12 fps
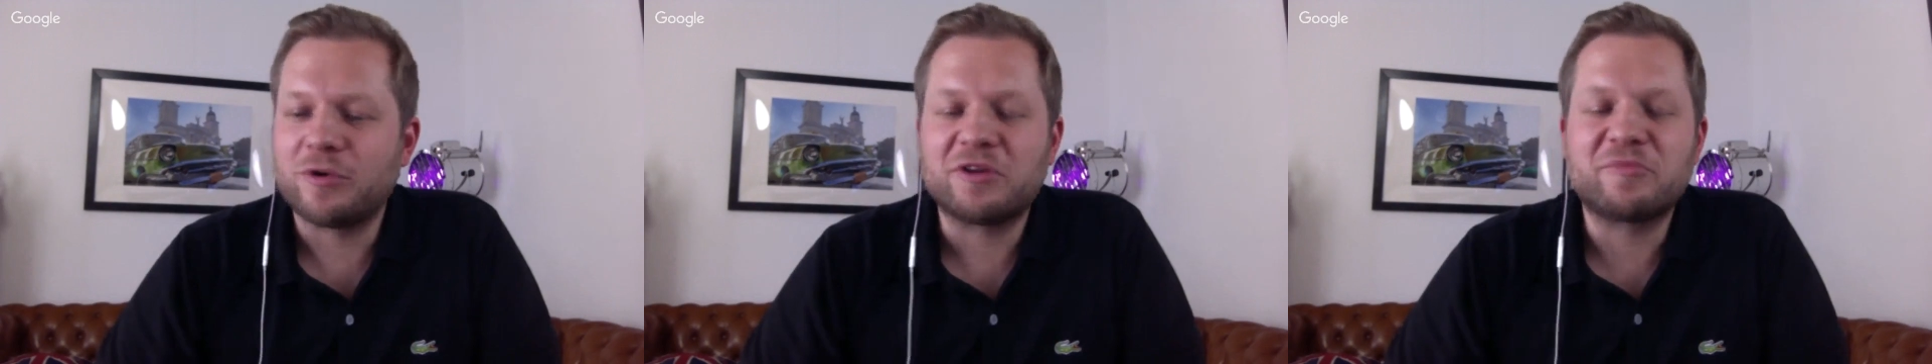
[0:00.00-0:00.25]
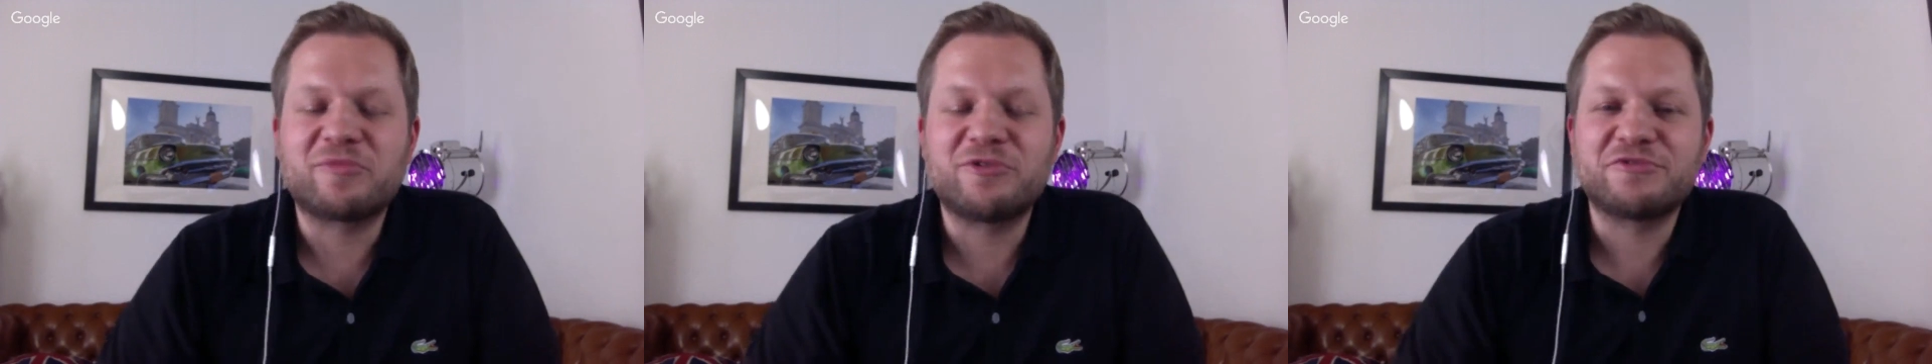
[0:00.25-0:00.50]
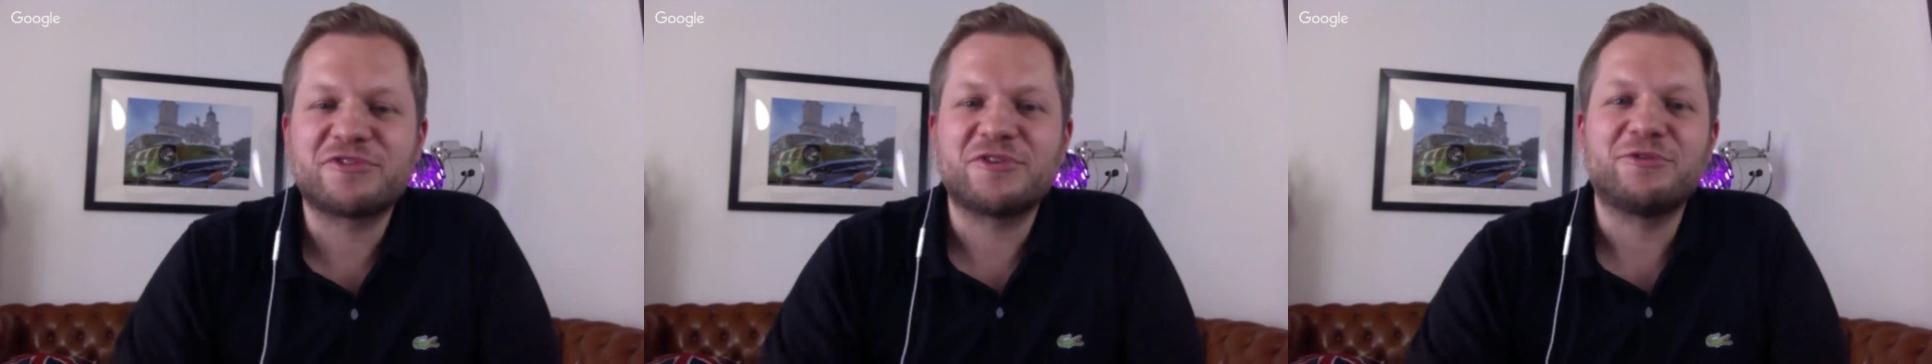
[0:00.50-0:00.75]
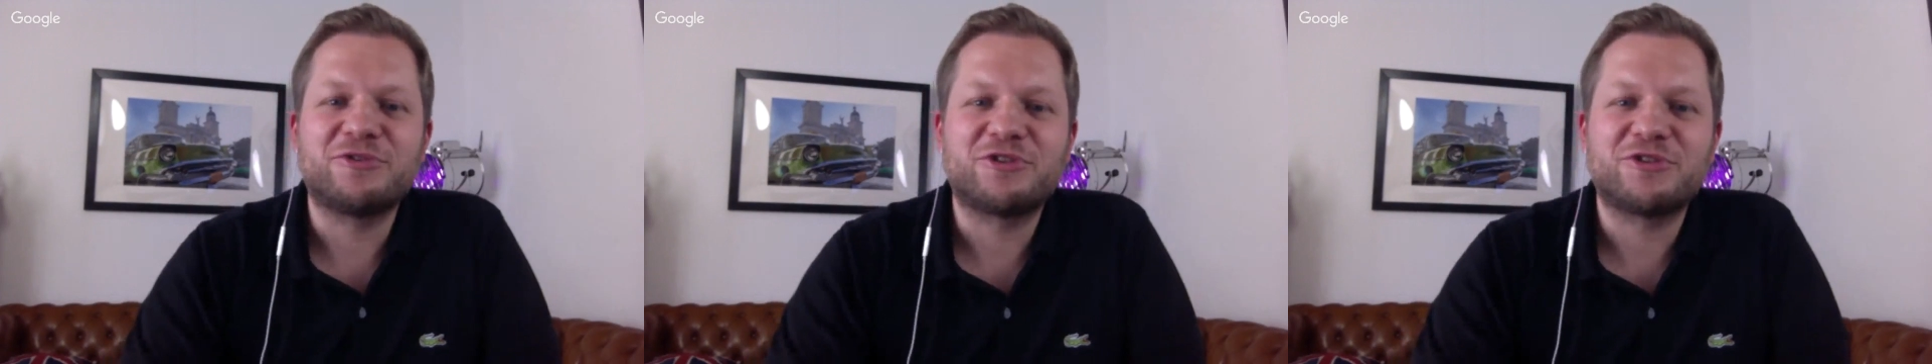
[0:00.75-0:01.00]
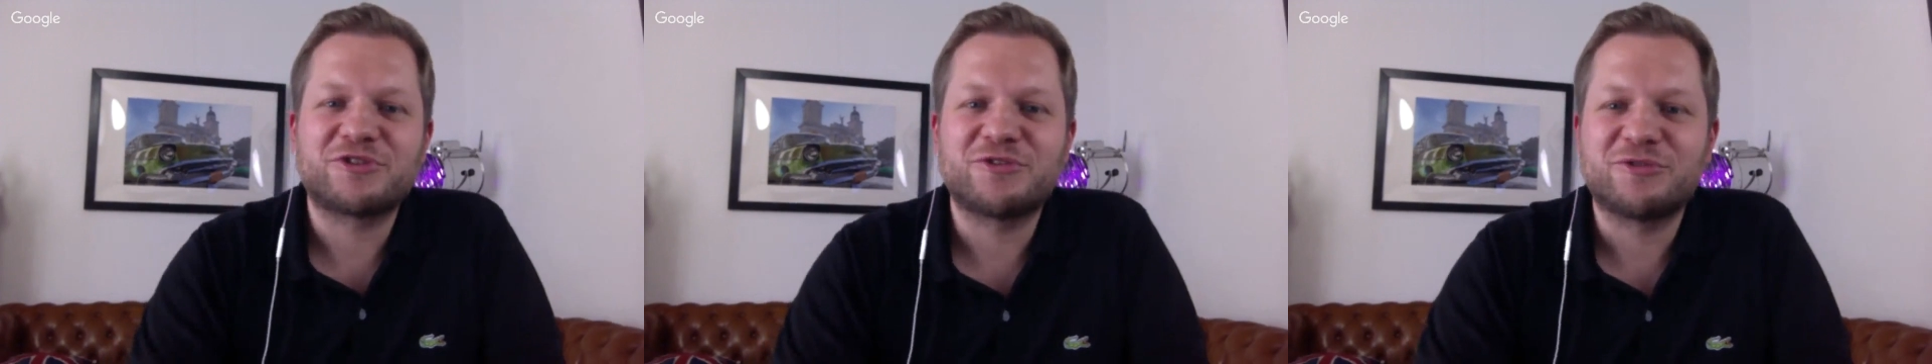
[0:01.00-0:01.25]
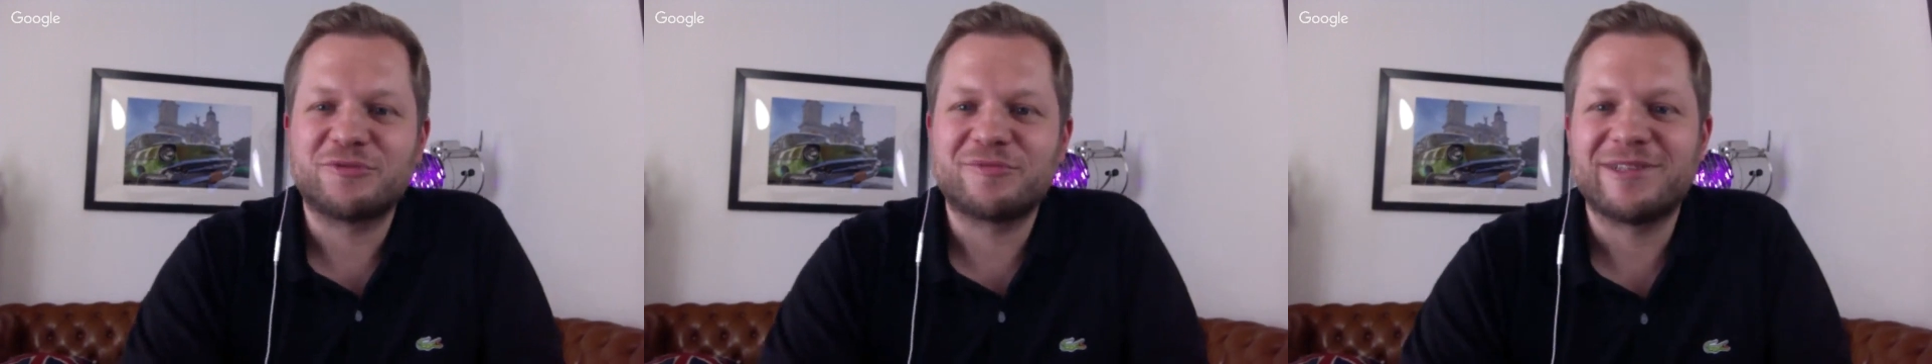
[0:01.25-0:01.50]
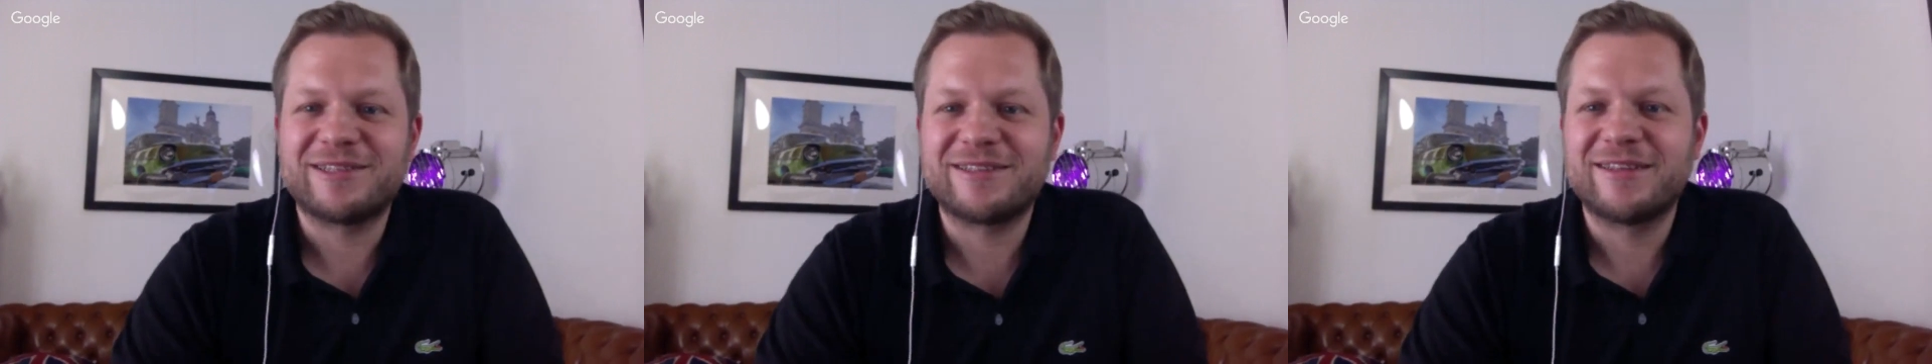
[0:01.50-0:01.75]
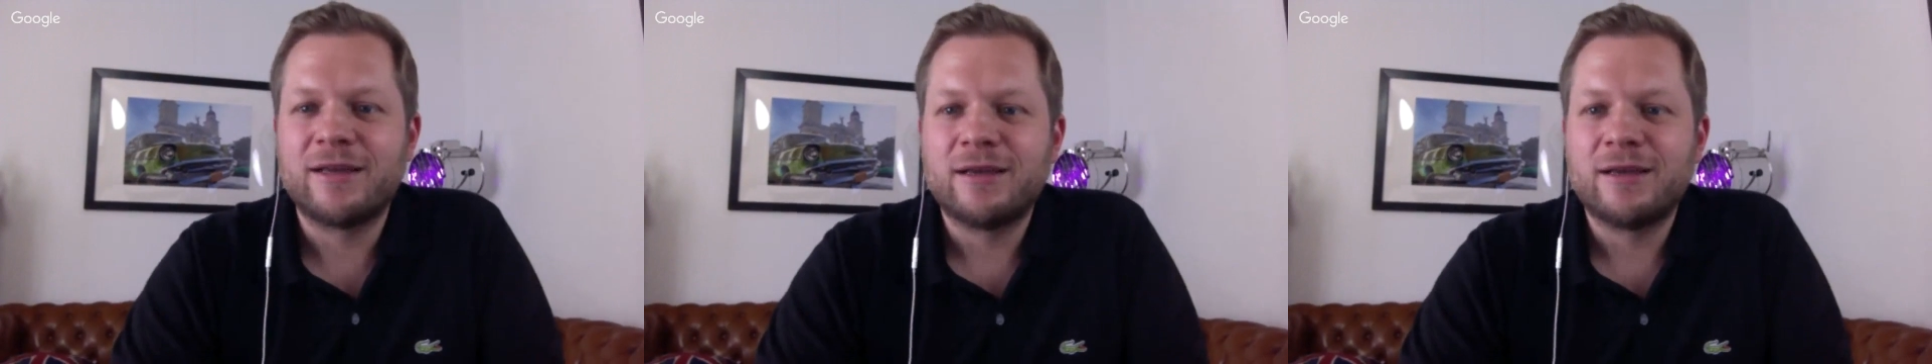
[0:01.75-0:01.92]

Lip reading: a waterproof solution soon, but